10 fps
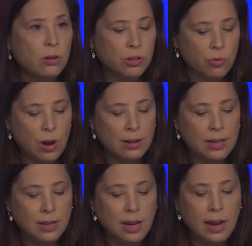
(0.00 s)

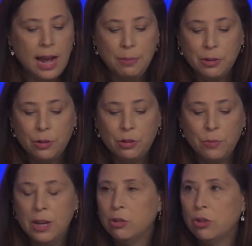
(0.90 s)
surrounding the capsule to
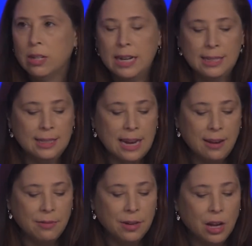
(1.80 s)
make sure that it's
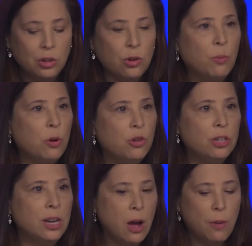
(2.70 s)
safe to approach
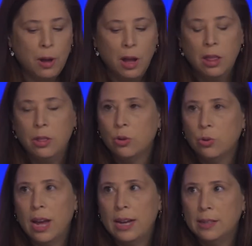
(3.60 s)
and help the
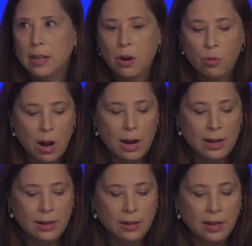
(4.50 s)
crew exit
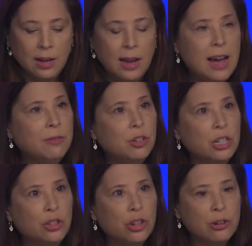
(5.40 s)
Orion. After
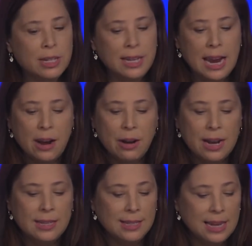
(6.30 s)
ensuring the area
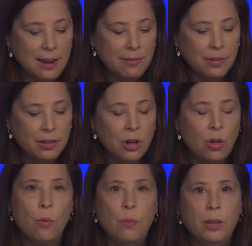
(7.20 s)
is safe, they'll
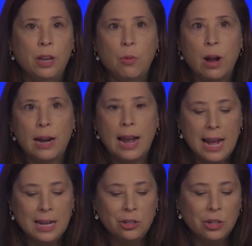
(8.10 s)
open the Orion
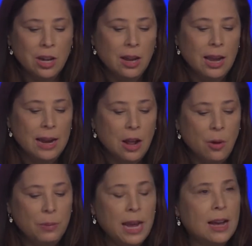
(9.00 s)
hatch and
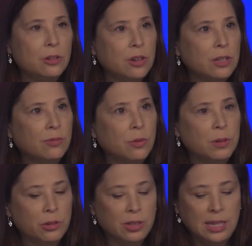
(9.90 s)
help the astronauts from
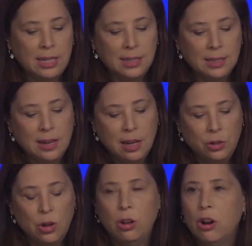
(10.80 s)
their seats
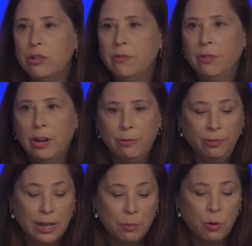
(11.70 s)
to a large
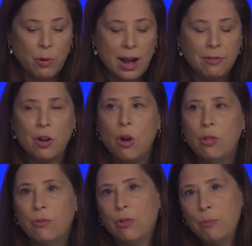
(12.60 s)
inflatable raft called
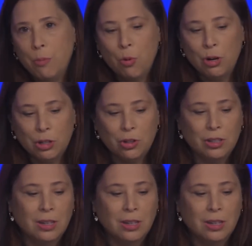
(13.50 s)
the Front Porch.